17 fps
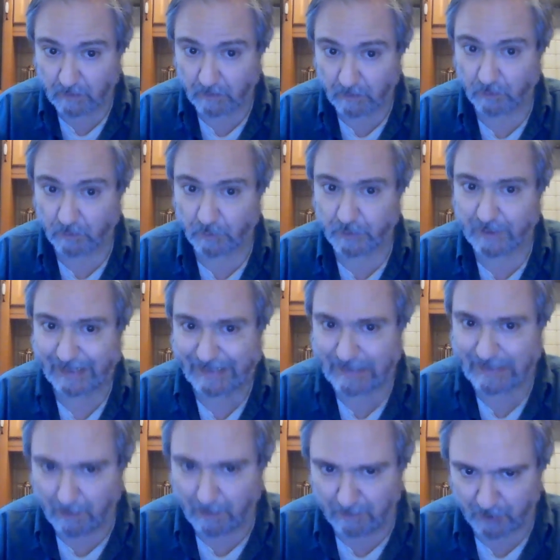In other words, the
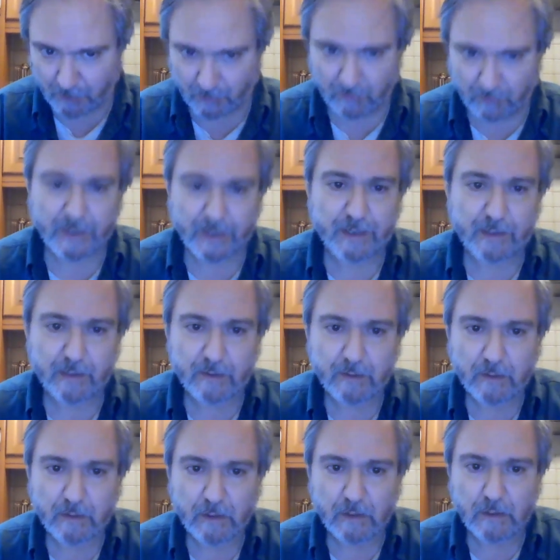temperature gradient
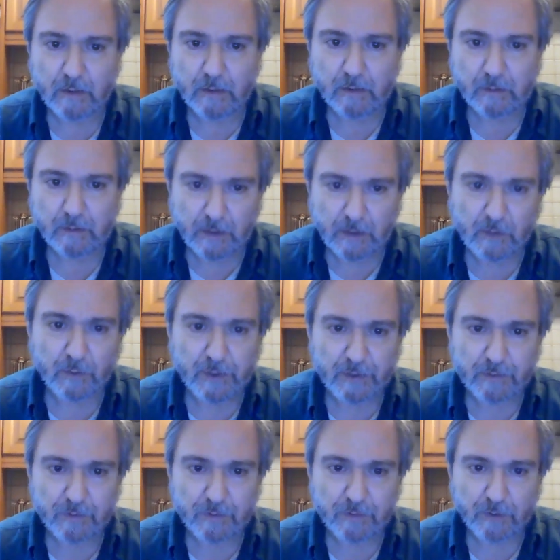
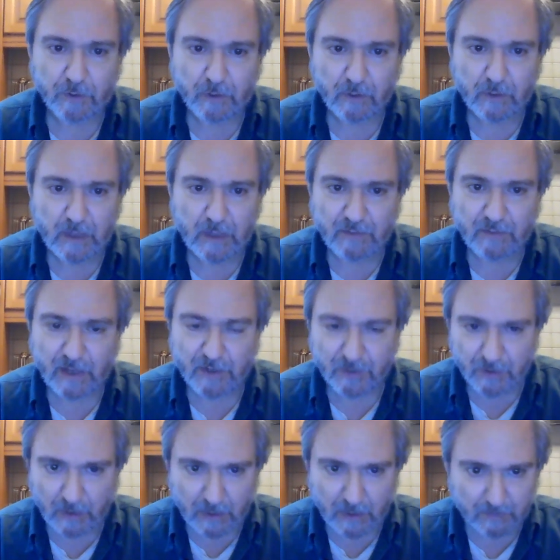decreases, so you don't have that
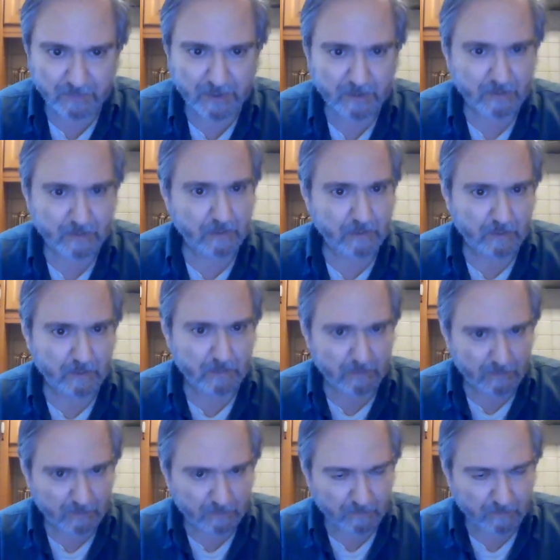sharp
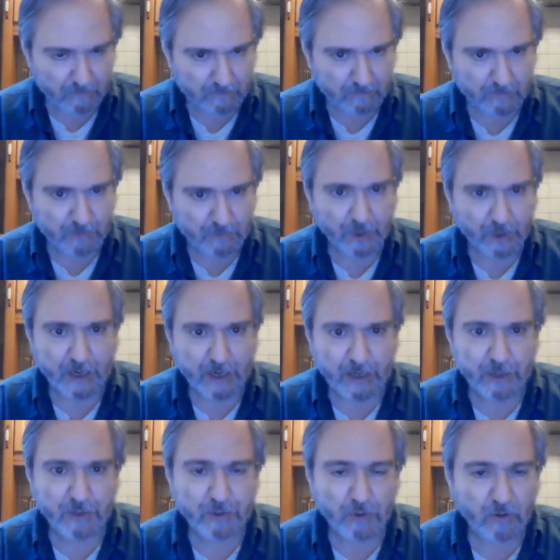
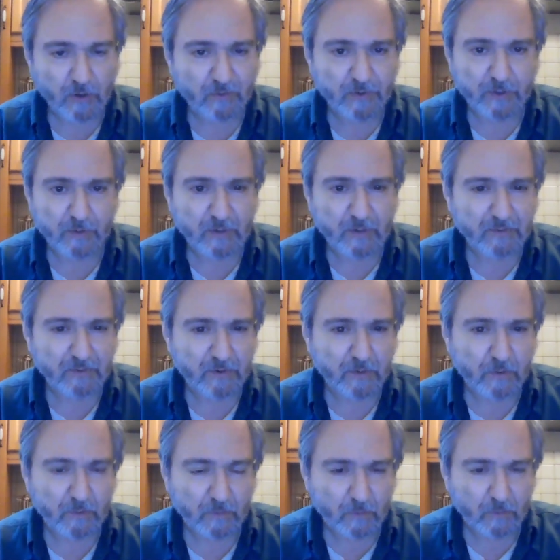change over. You don't have a,
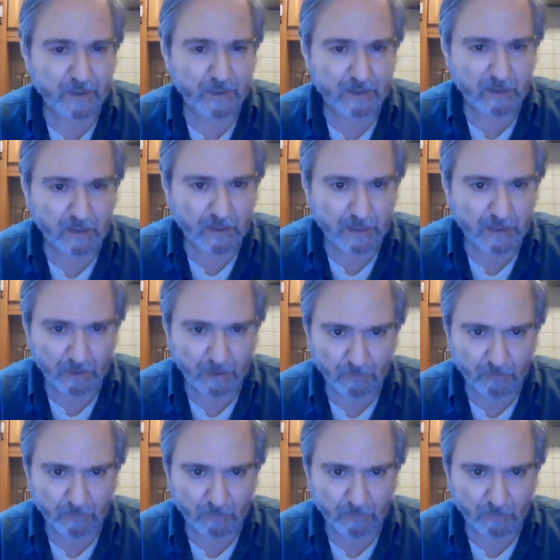quite the high